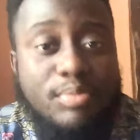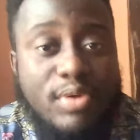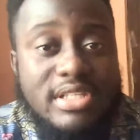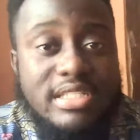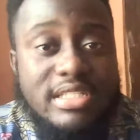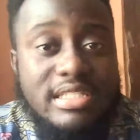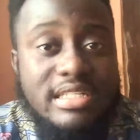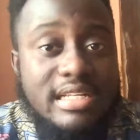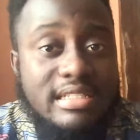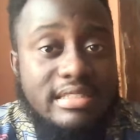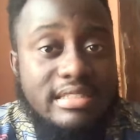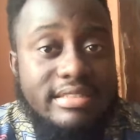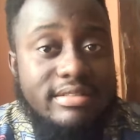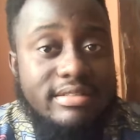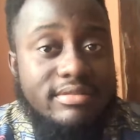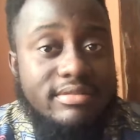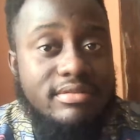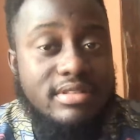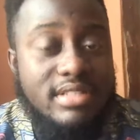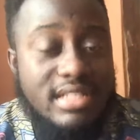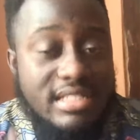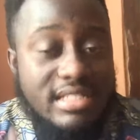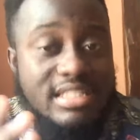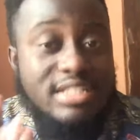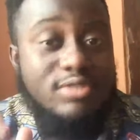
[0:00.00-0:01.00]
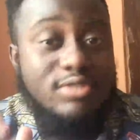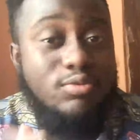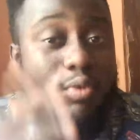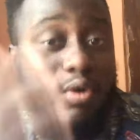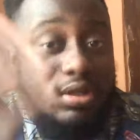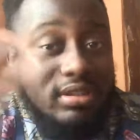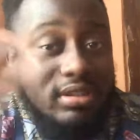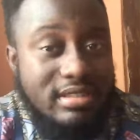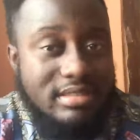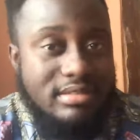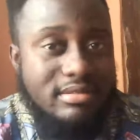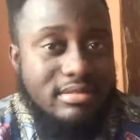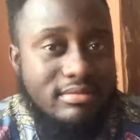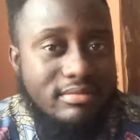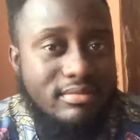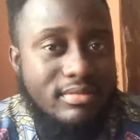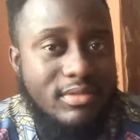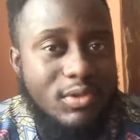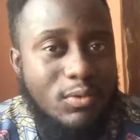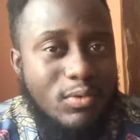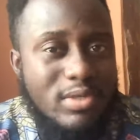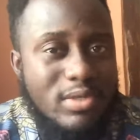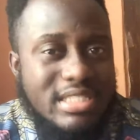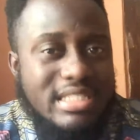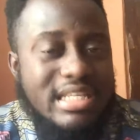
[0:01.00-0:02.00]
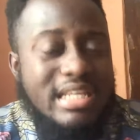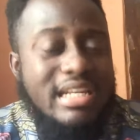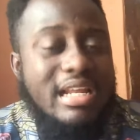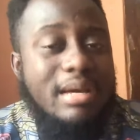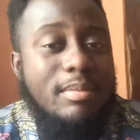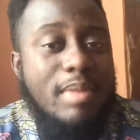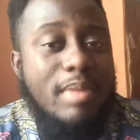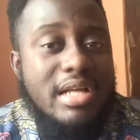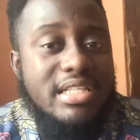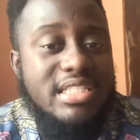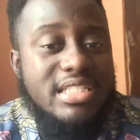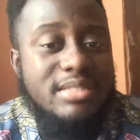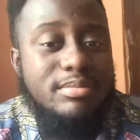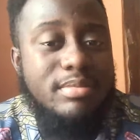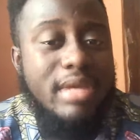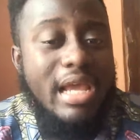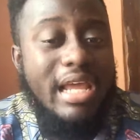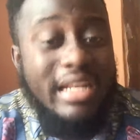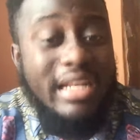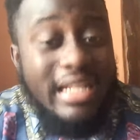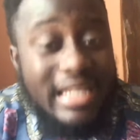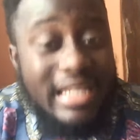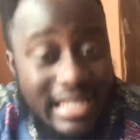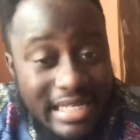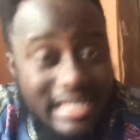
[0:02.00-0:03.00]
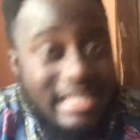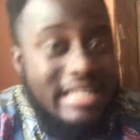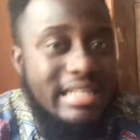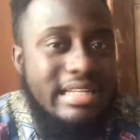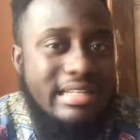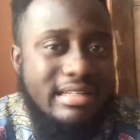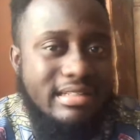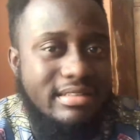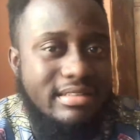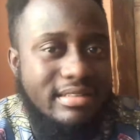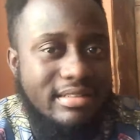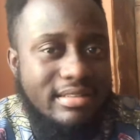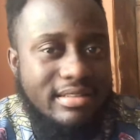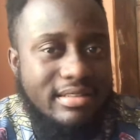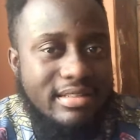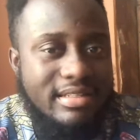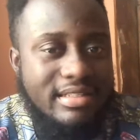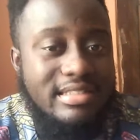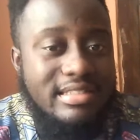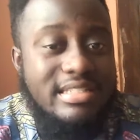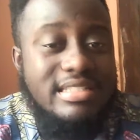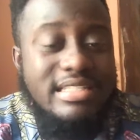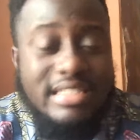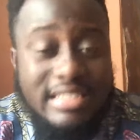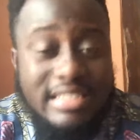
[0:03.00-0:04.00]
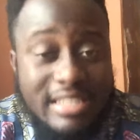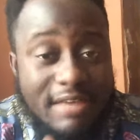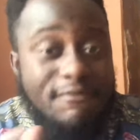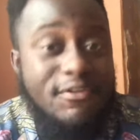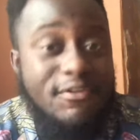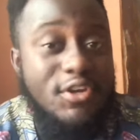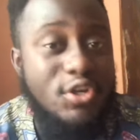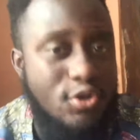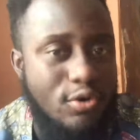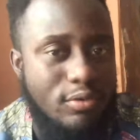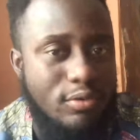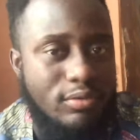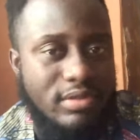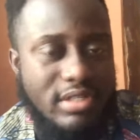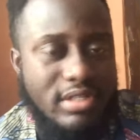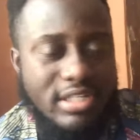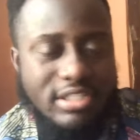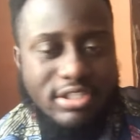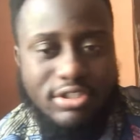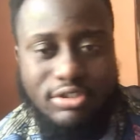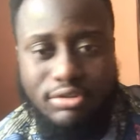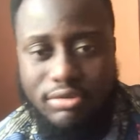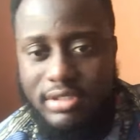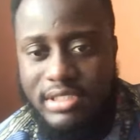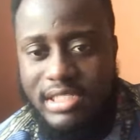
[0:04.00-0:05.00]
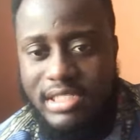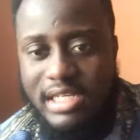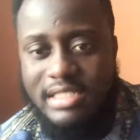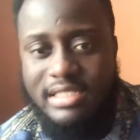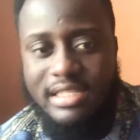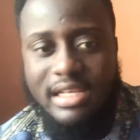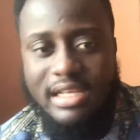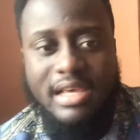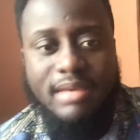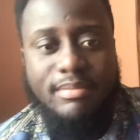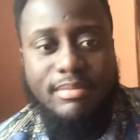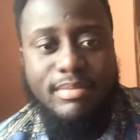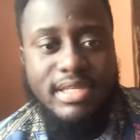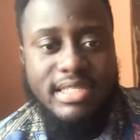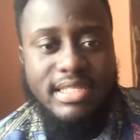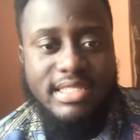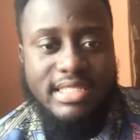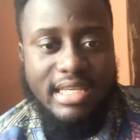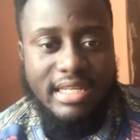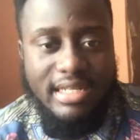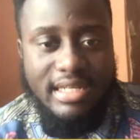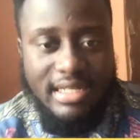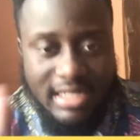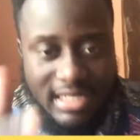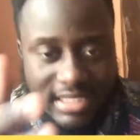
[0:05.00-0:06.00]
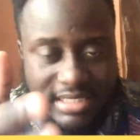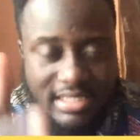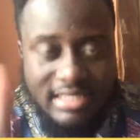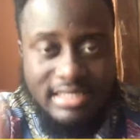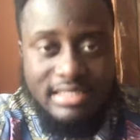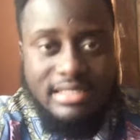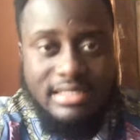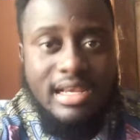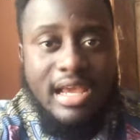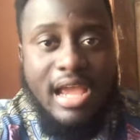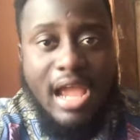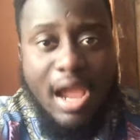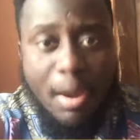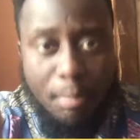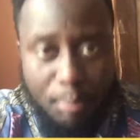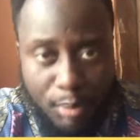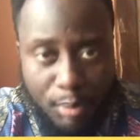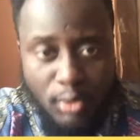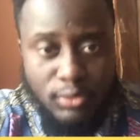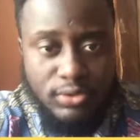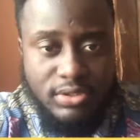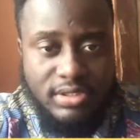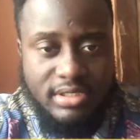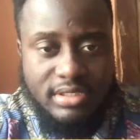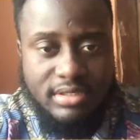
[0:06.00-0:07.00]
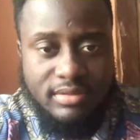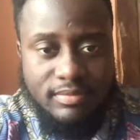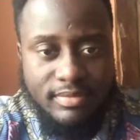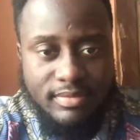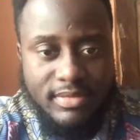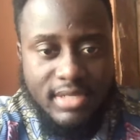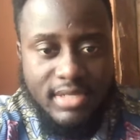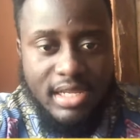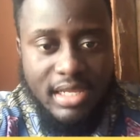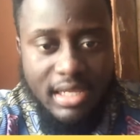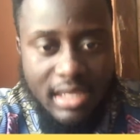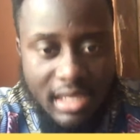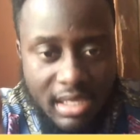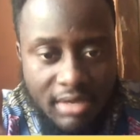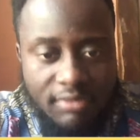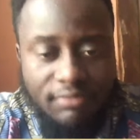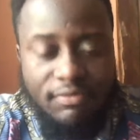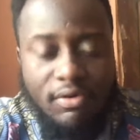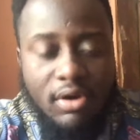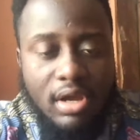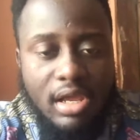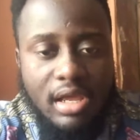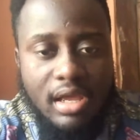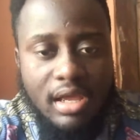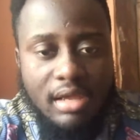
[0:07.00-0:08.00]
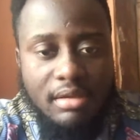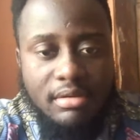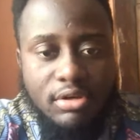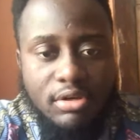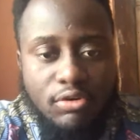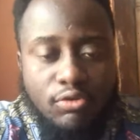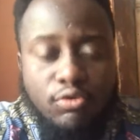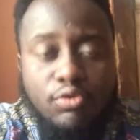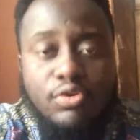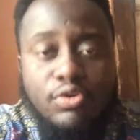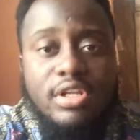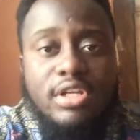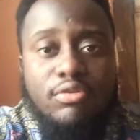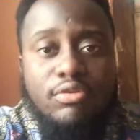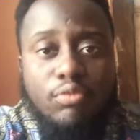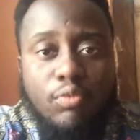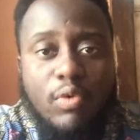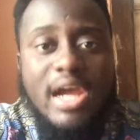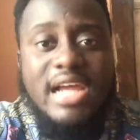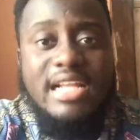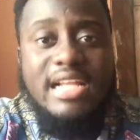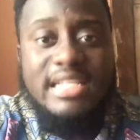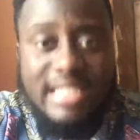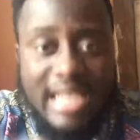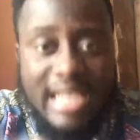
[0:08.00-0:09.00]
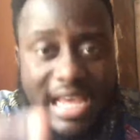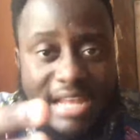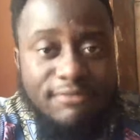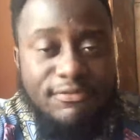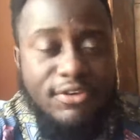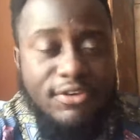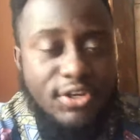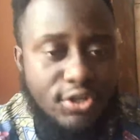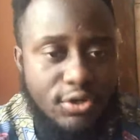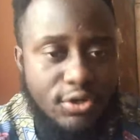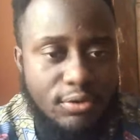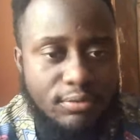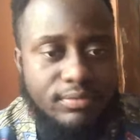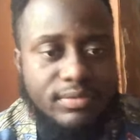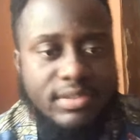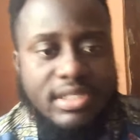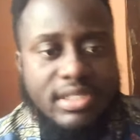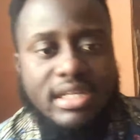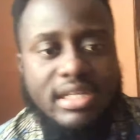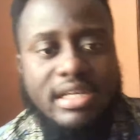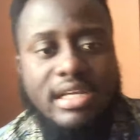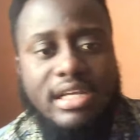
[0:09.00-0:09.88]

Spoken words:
president, you know, this is what was said about him, and he did. This is a video. This is not just me saying it. This is a post, including words and video.